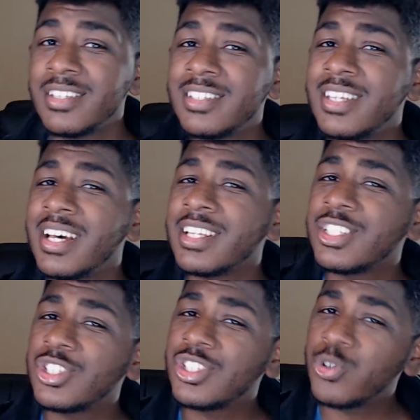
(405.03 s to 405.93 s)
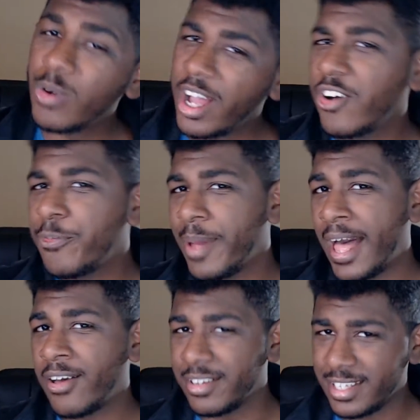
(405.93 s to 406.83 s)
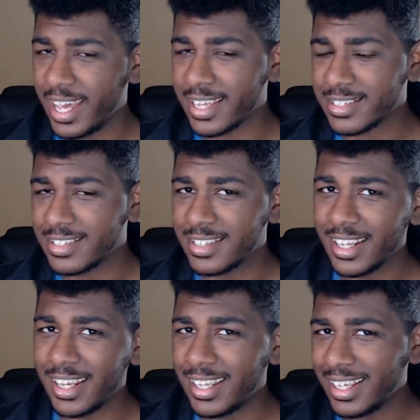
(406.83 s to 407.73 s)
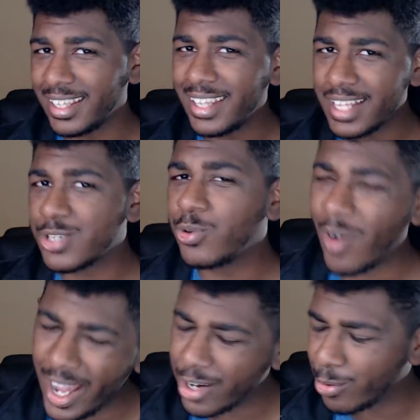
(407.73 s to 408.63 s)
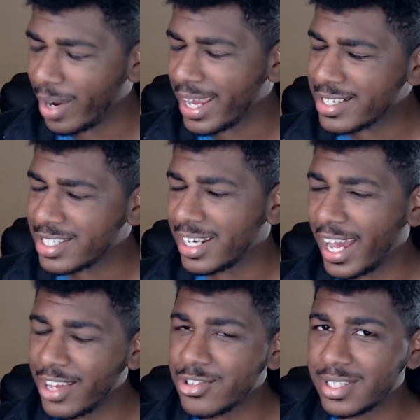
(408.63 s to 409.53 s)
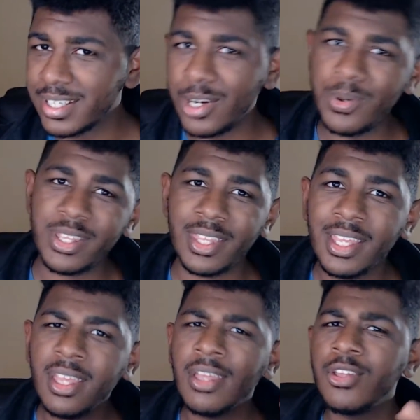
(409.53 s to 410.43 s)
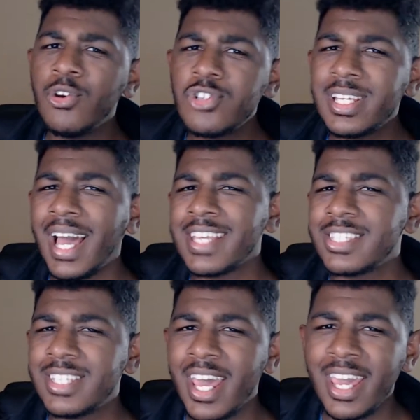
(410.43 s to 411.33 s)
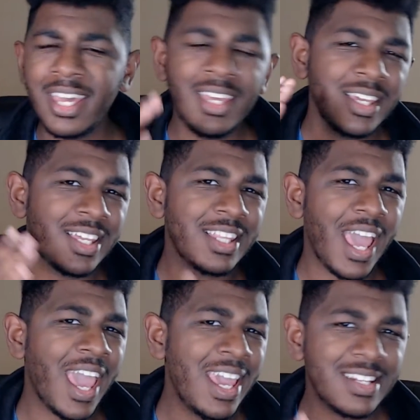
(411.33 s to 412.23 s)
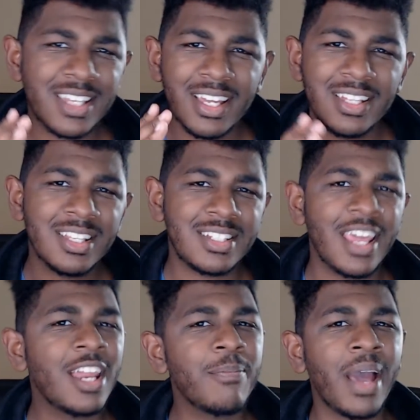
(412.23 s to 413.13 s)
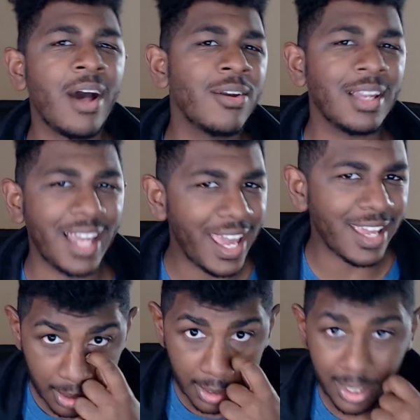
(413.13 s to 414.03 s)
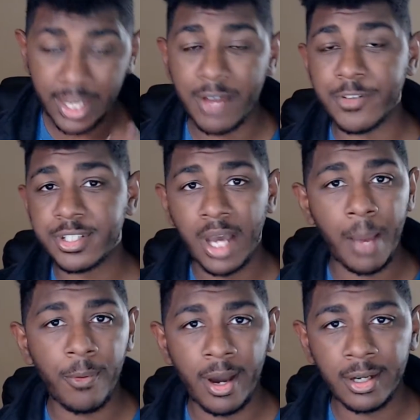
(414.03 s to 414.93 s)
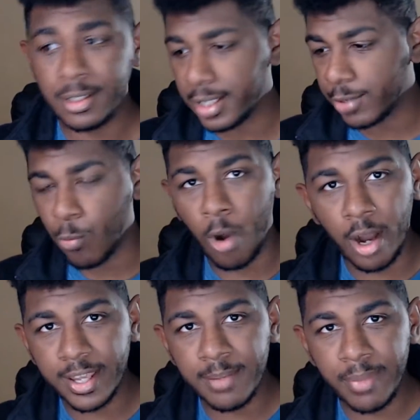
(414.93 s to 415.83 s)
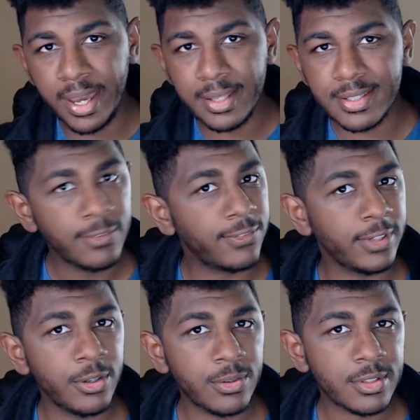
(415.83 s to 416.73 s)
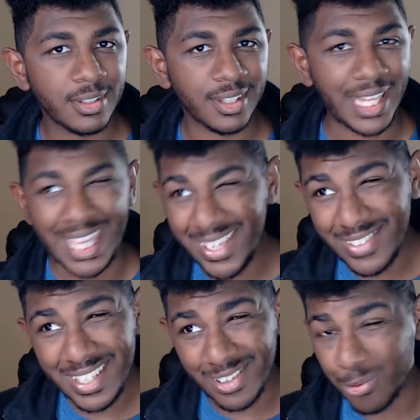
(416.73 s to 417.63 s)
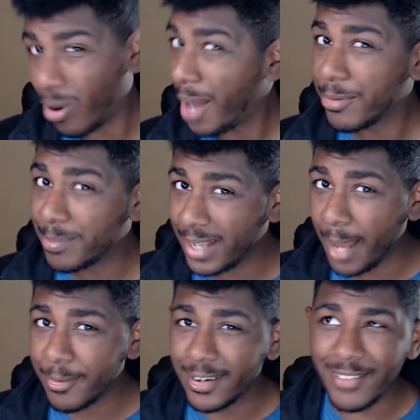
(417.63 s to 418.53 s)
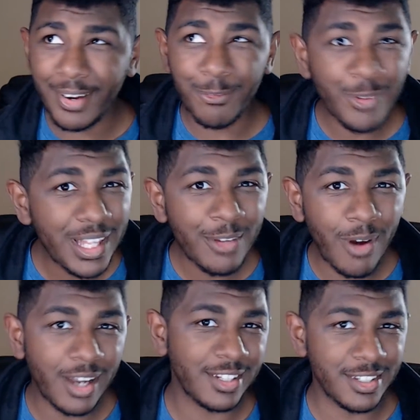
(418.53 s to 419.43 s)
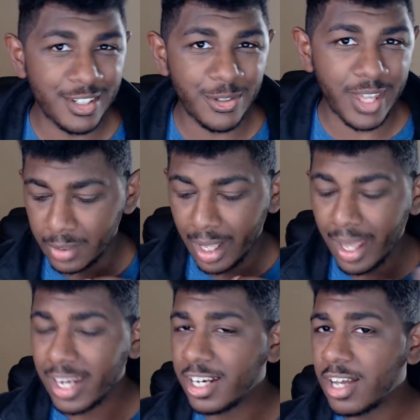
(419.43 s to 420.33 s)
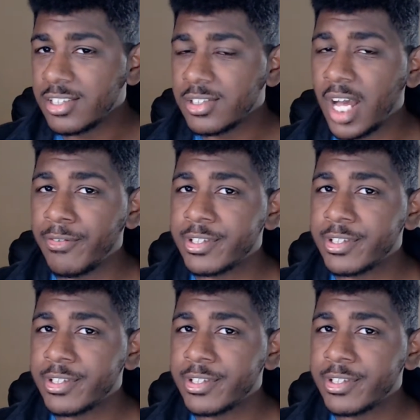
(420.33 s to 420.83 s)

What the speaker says: to 12-pound test. That's a wider range than I usually go with. Usually I stay in the 8 to 10-pound lane. That covers topwater, like walking baits, flukes, even a whopper plopper if I really wanted to do that. And it also covers